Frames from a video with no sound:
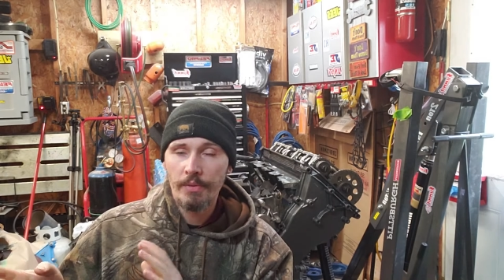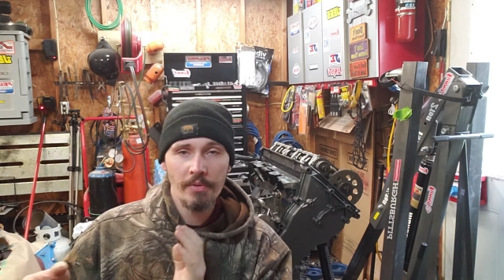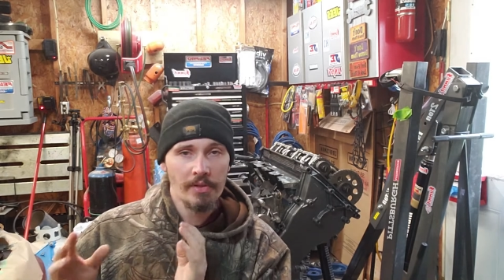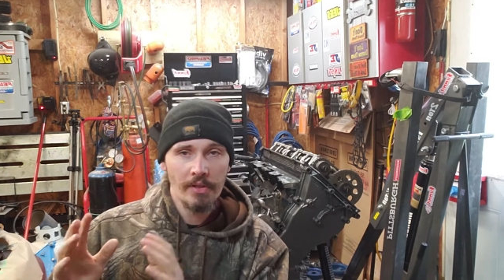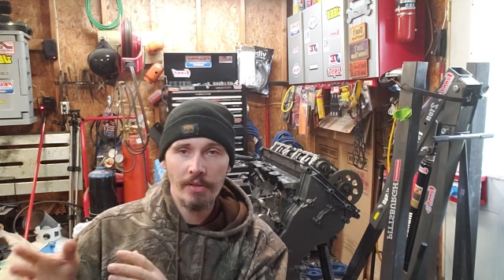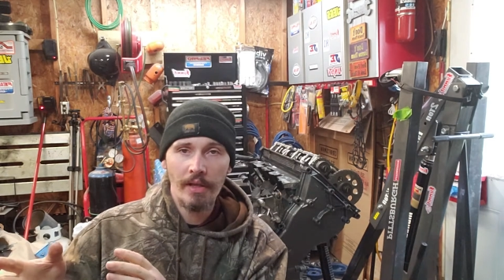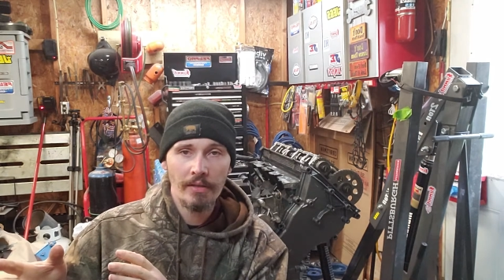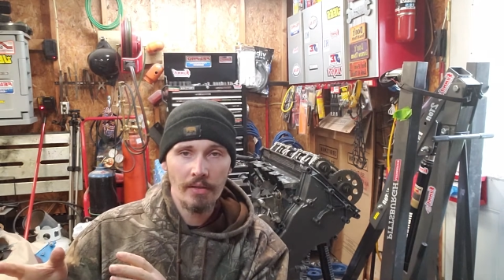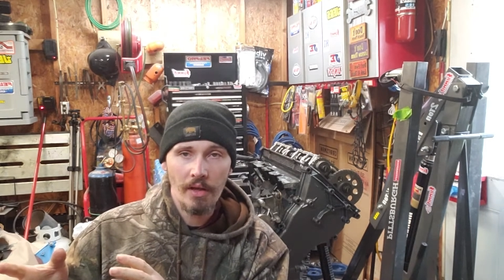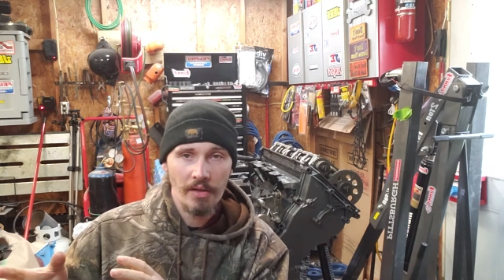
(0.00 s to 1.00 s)
been sitting at
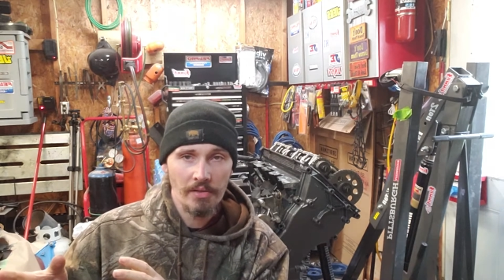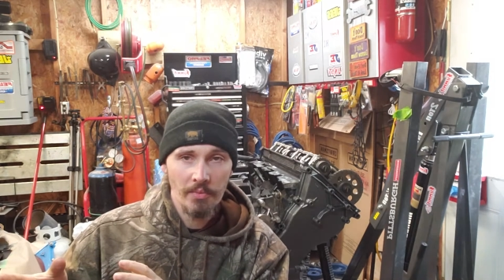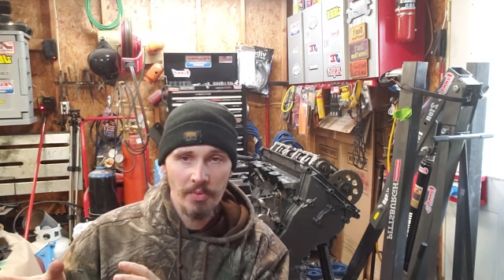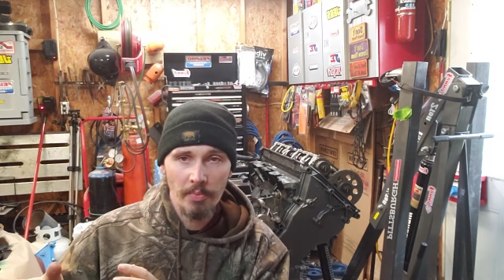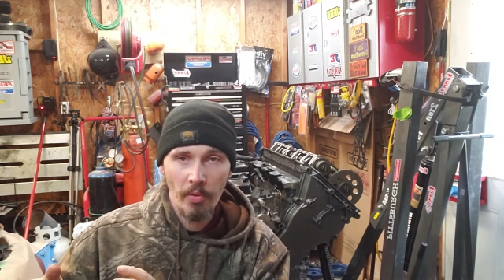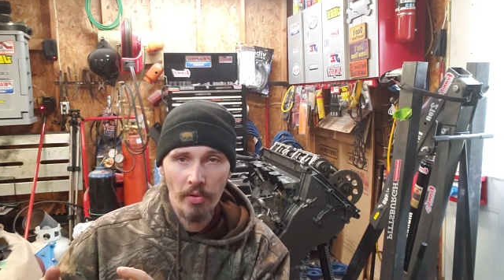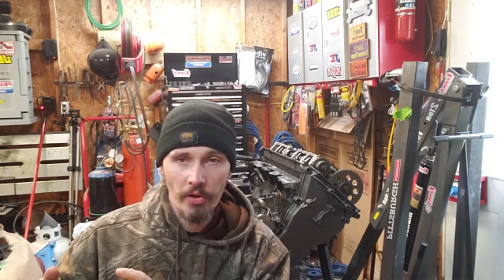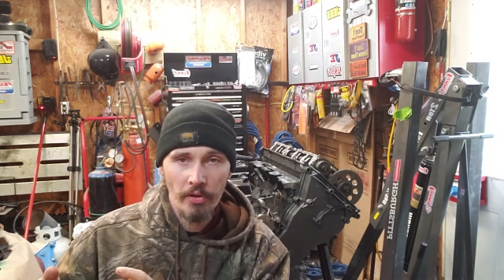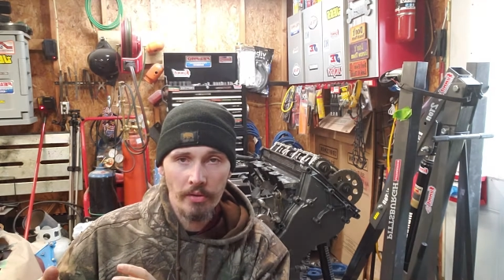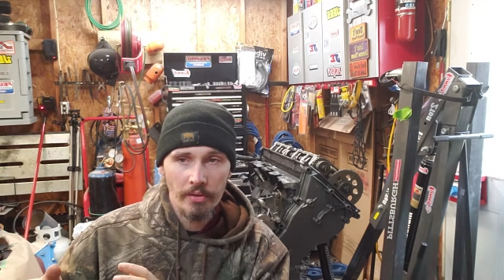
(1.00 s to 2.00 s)
the customs
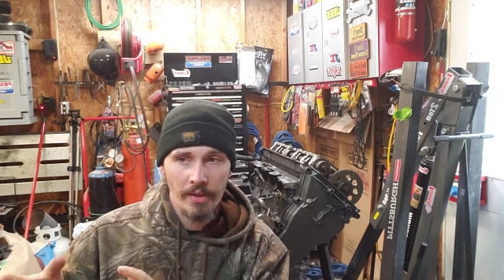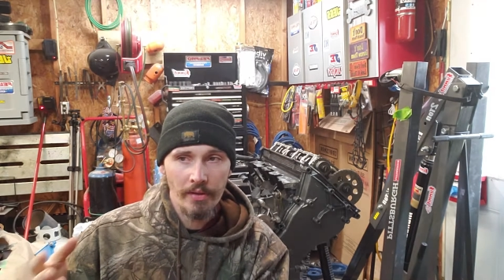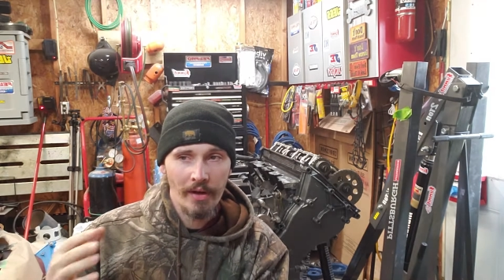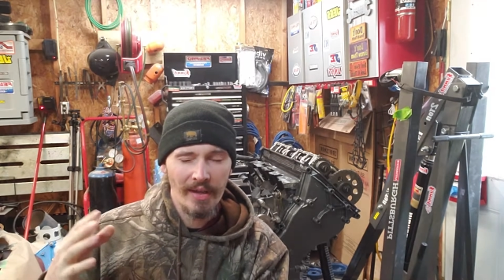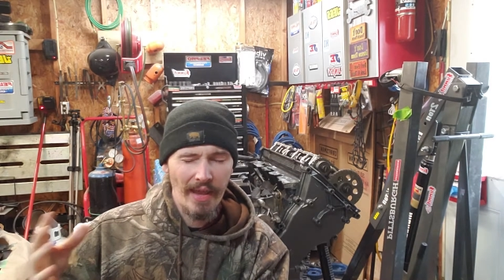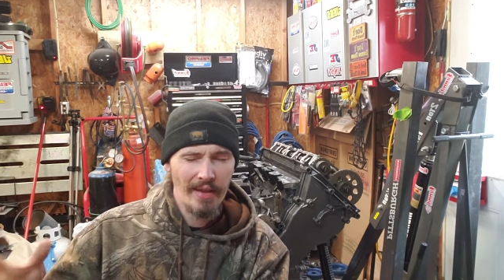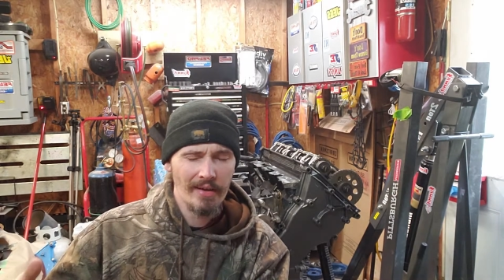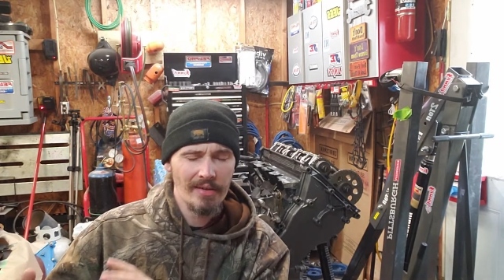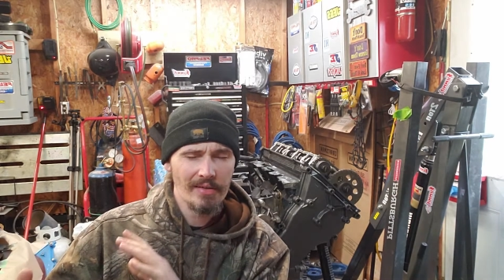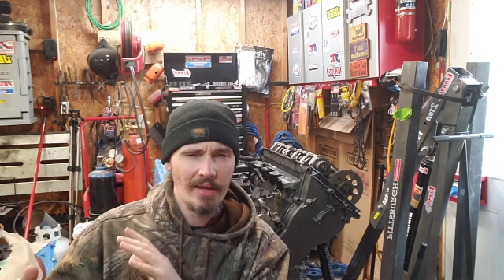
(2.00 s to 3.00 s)
border, either on
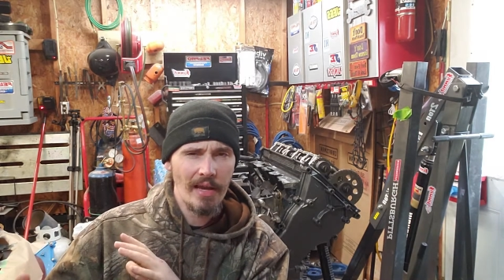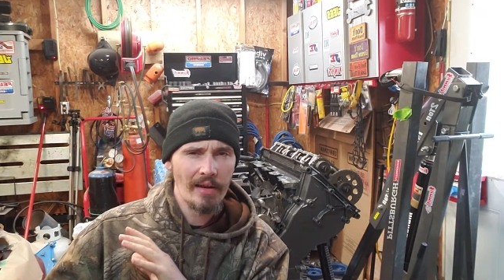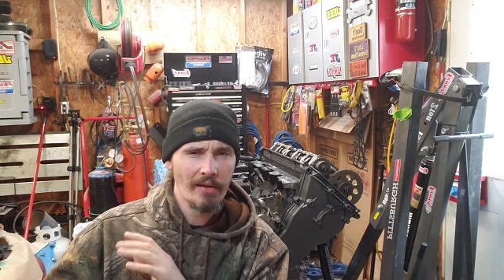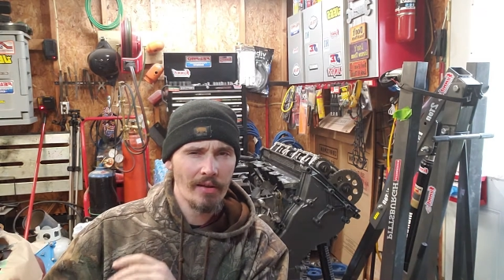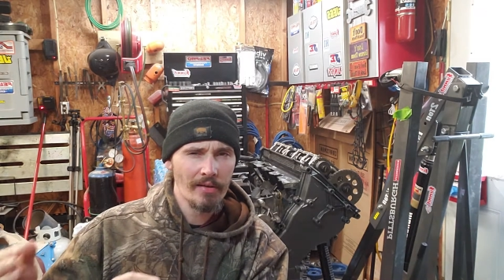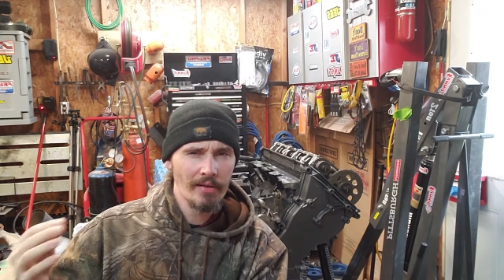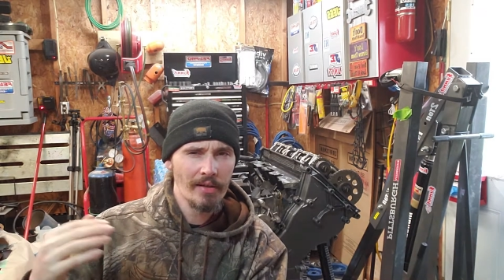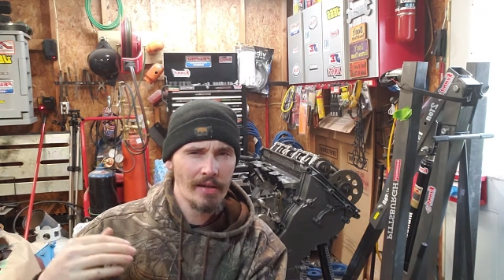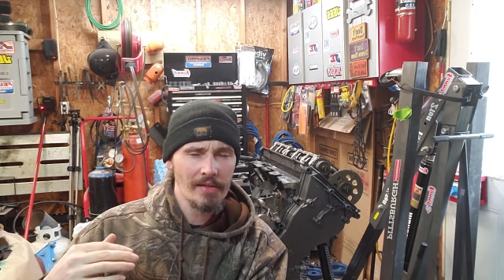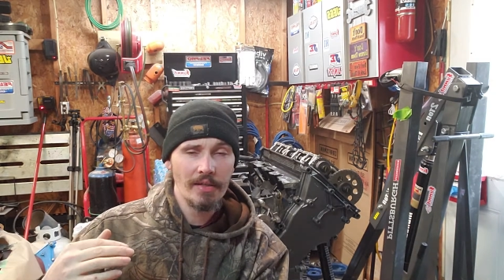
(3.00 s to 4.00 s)
Canada's side or on the
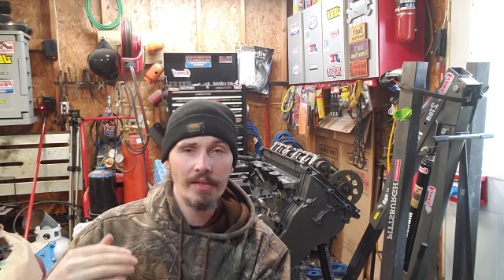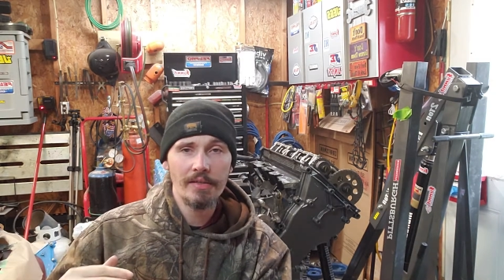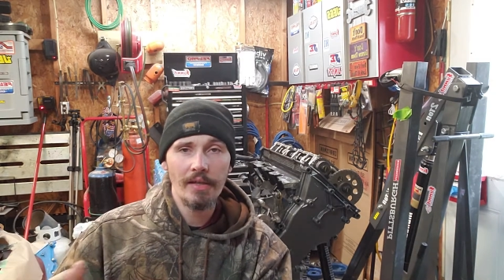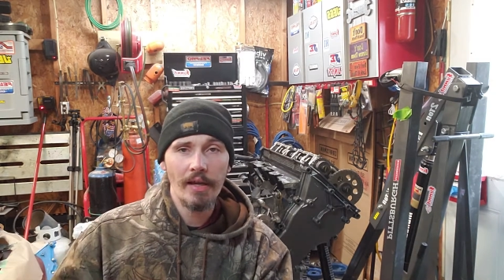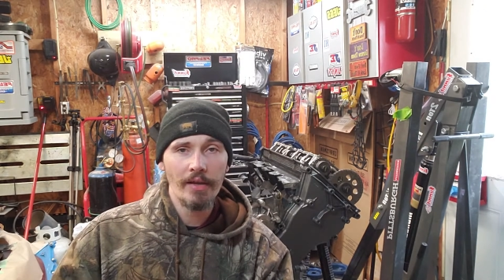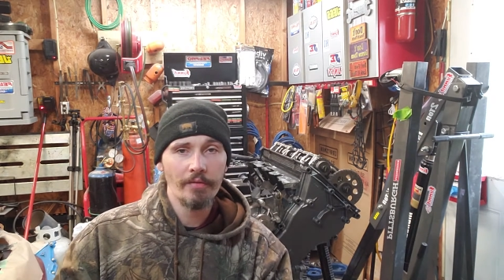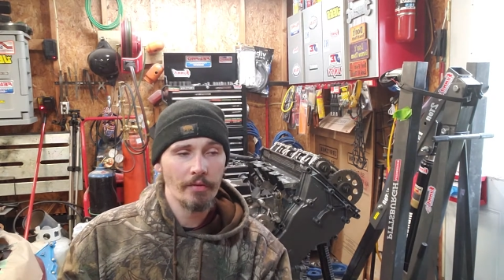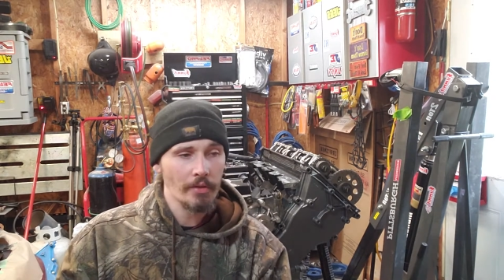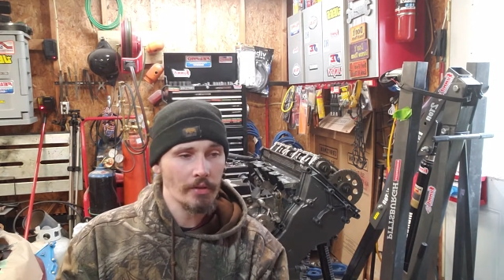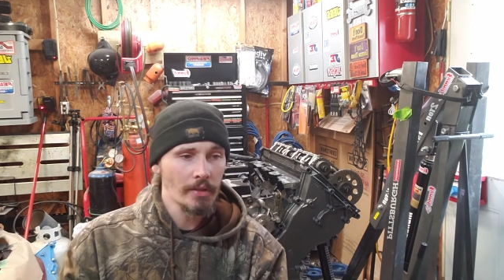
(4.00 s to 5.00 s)
United States side
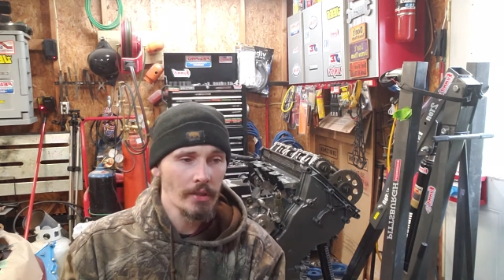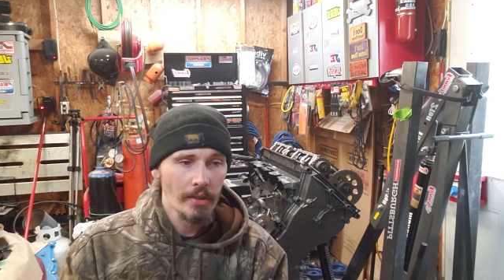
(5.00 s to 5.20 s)
for,